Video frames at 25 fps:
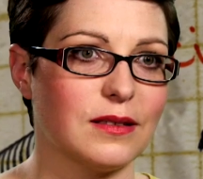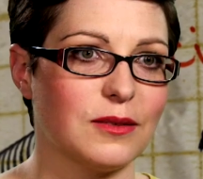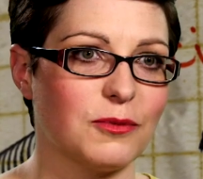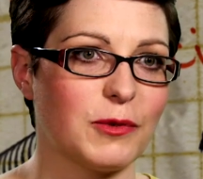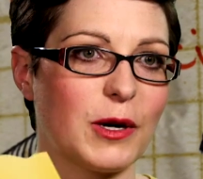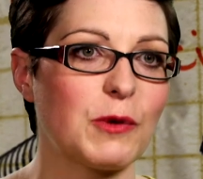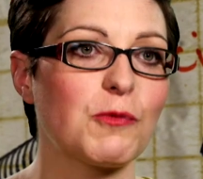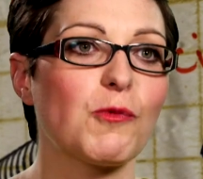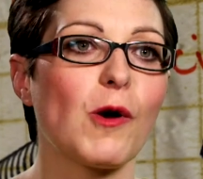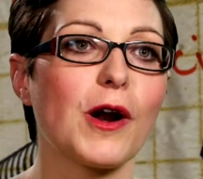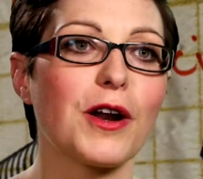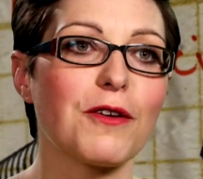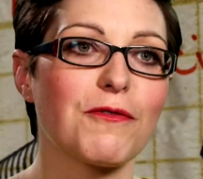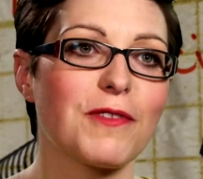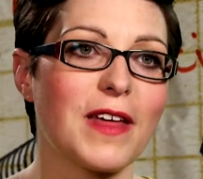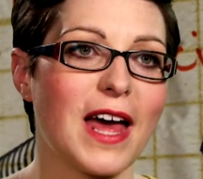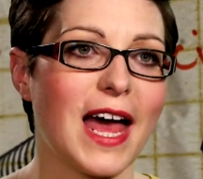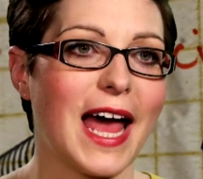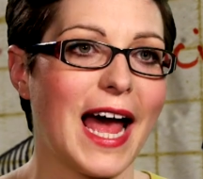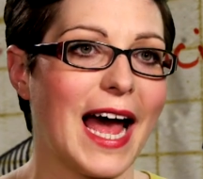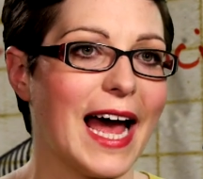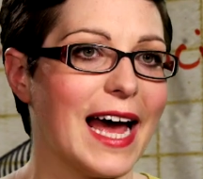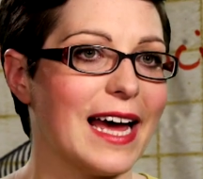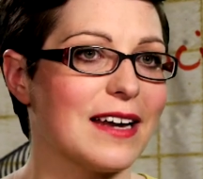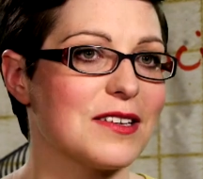When one of their
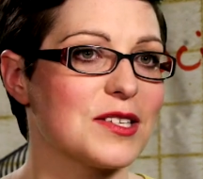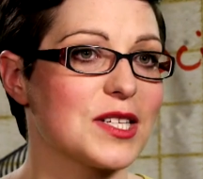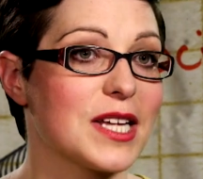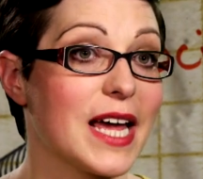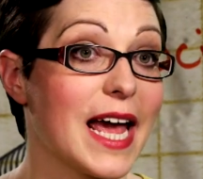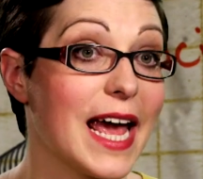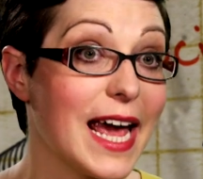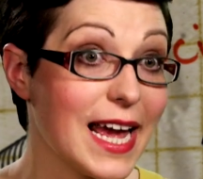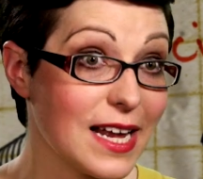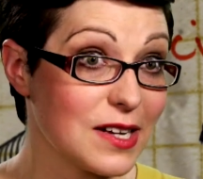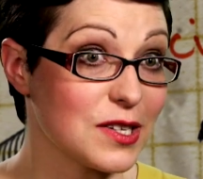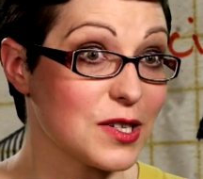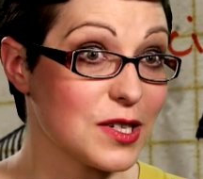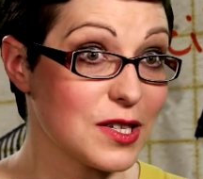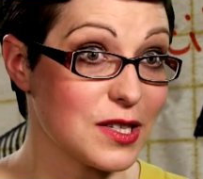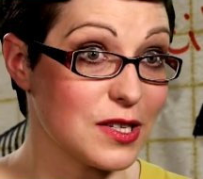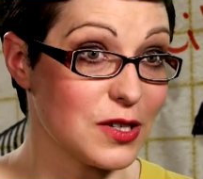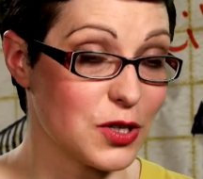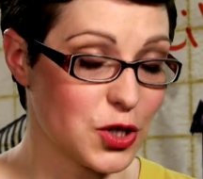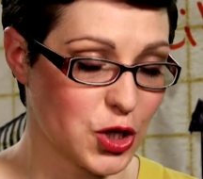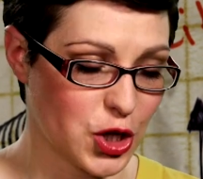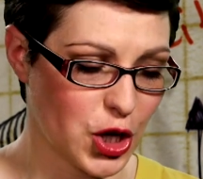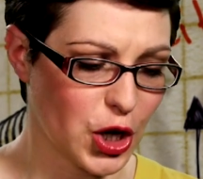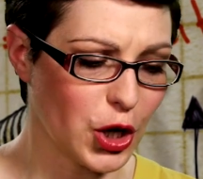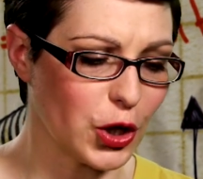hands hits the
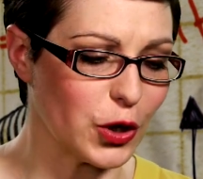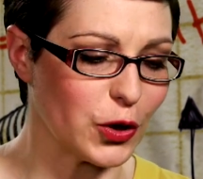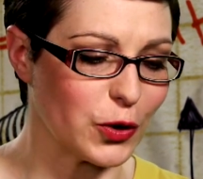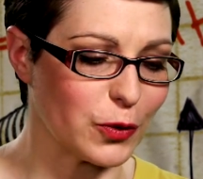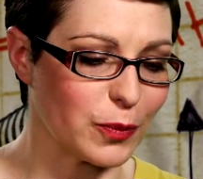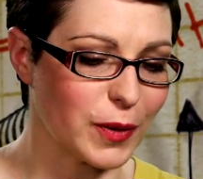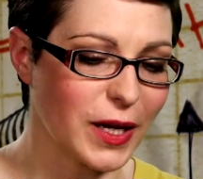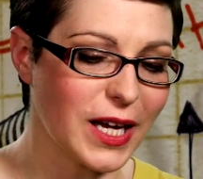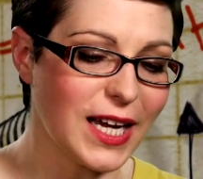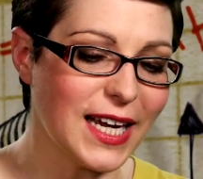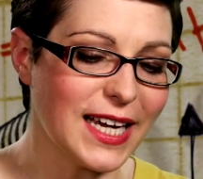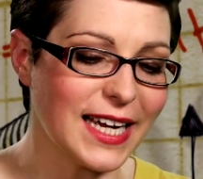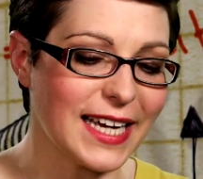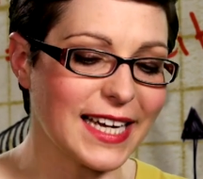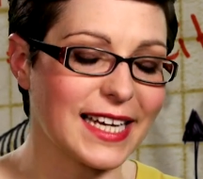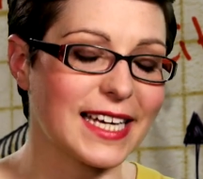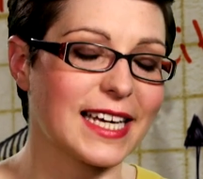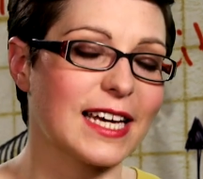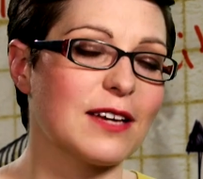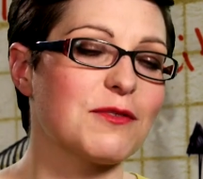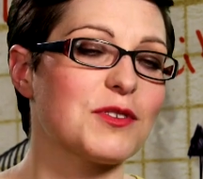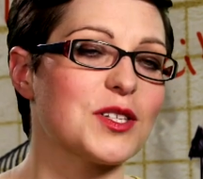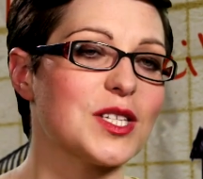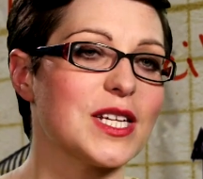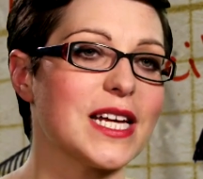tube, it
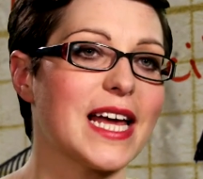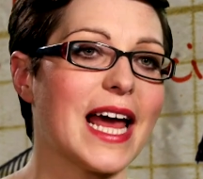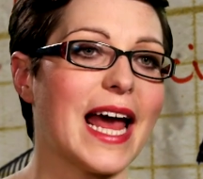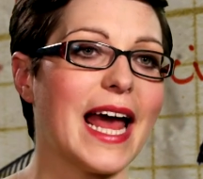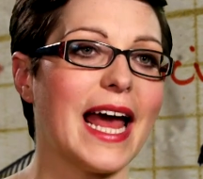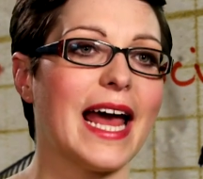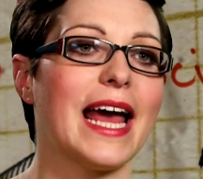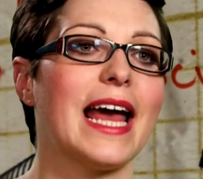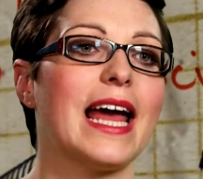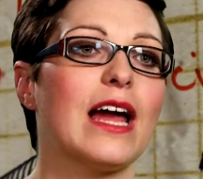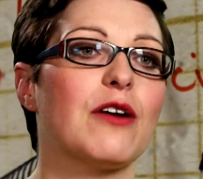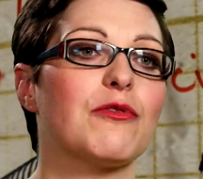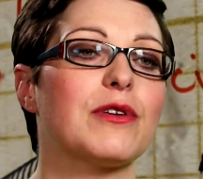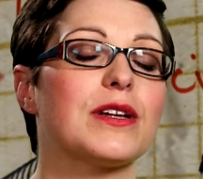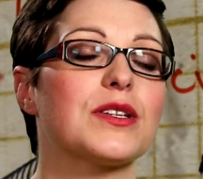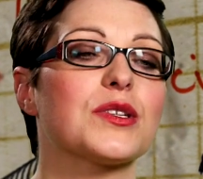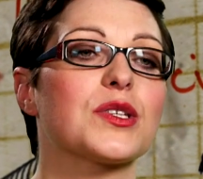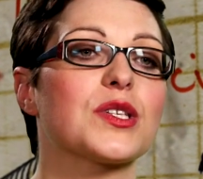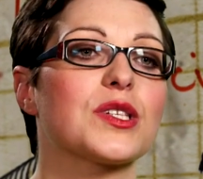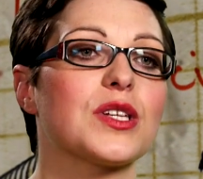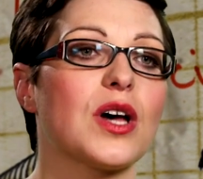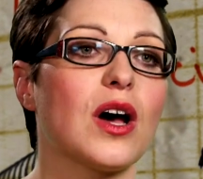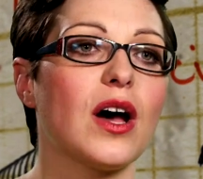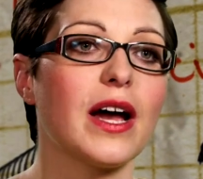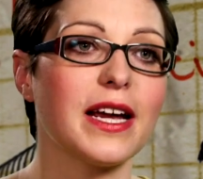gives the air
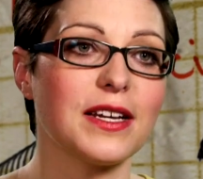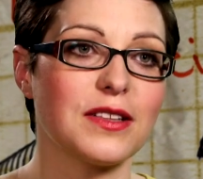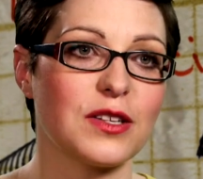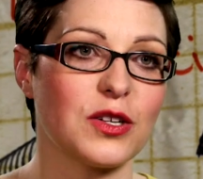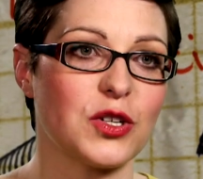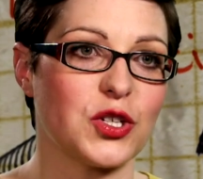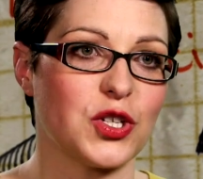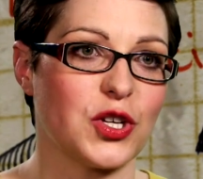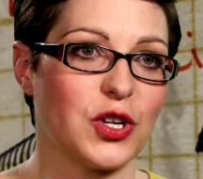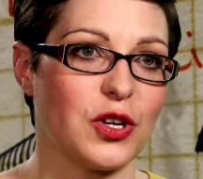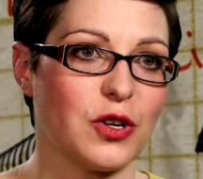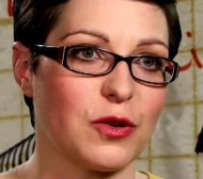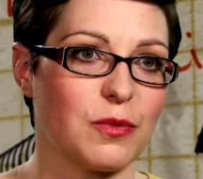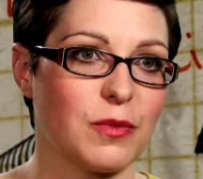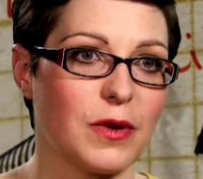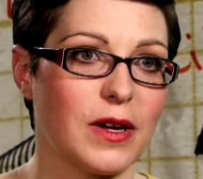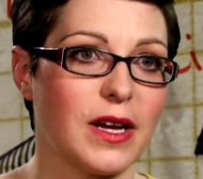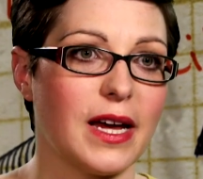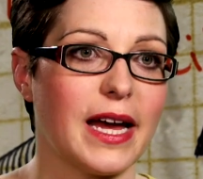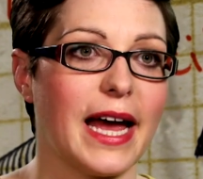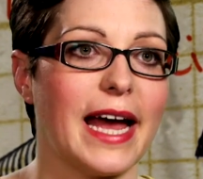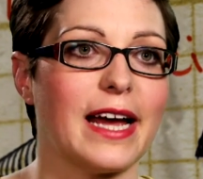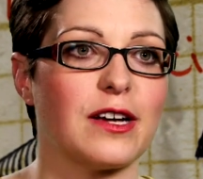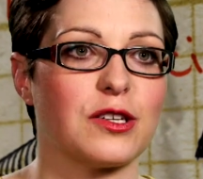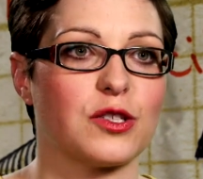inside the tube
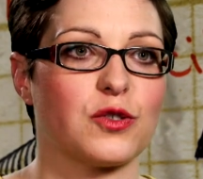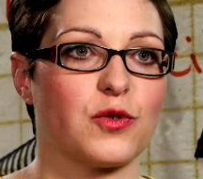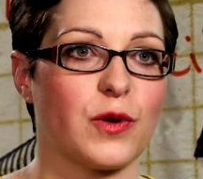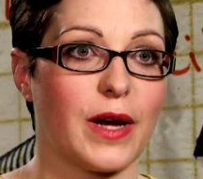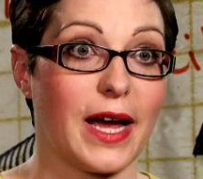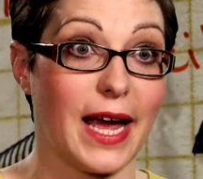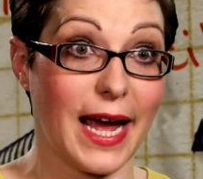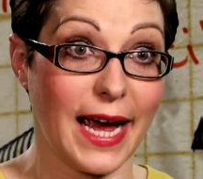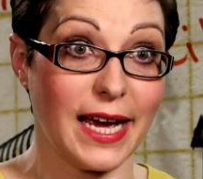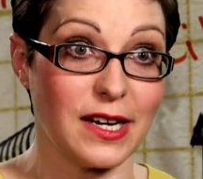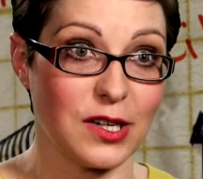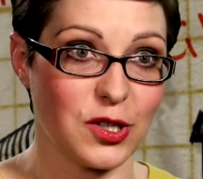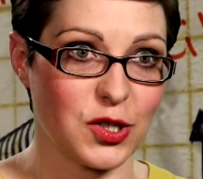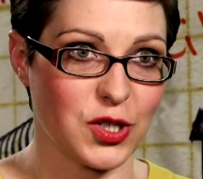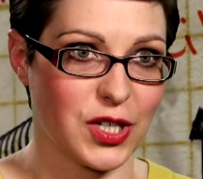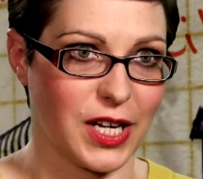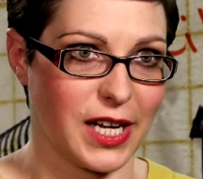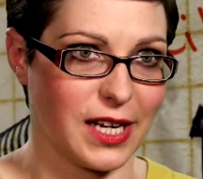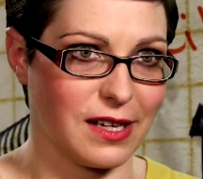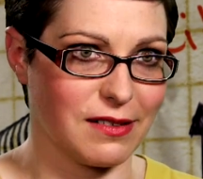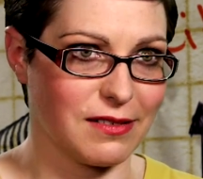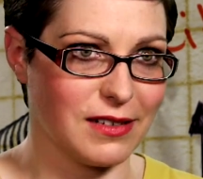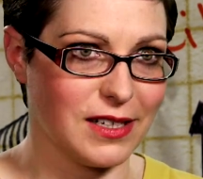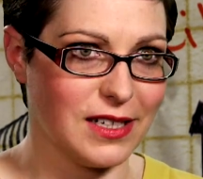extra energy.